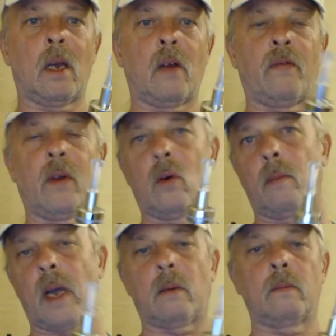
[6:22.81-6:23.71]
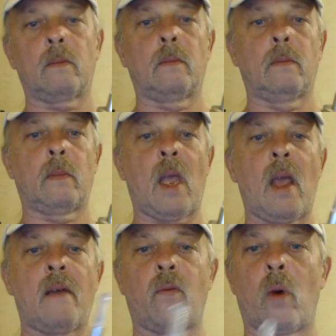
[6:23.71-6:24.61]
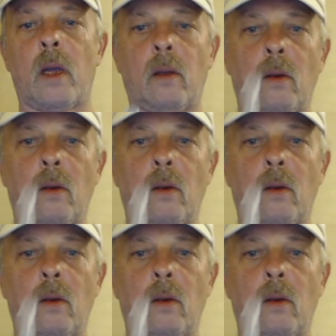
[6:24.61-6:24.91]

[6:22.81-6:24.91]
airflow about halfway.